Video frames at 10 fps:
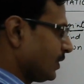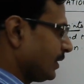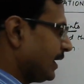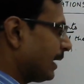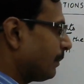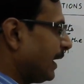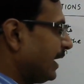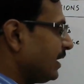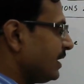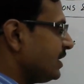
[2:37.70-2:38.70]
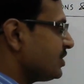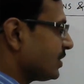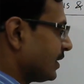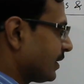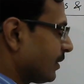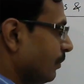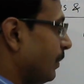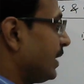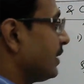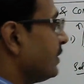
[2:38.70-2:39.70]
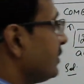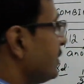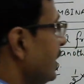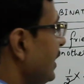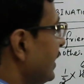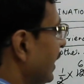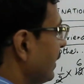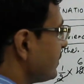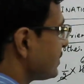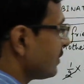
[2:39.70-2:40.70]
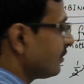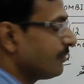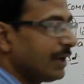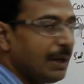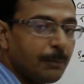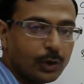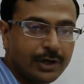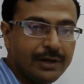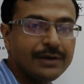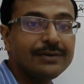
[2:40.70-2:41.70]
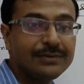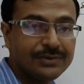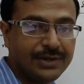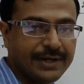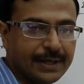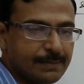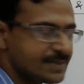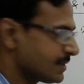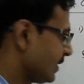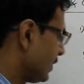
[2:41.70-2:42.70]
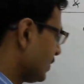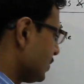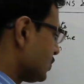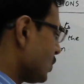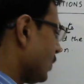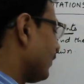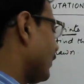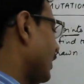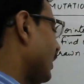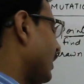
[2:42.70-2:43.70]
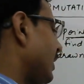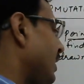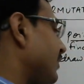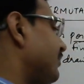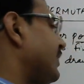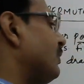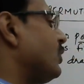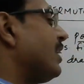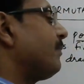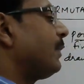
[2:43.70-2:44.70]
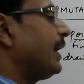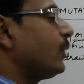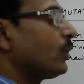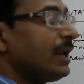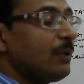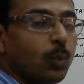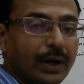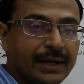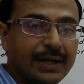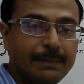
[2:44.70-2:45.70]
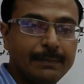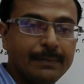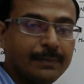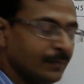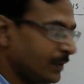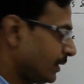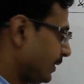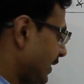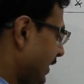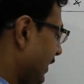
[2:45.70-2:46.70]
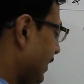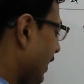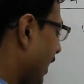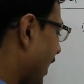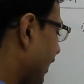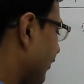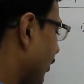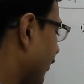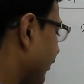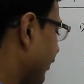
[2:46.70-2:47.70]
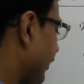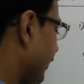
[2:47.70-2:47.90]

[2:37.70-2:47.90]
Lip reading: they are playing each other, but 3 times, very important, 3 times. So, if they would have played only 1 time, then half of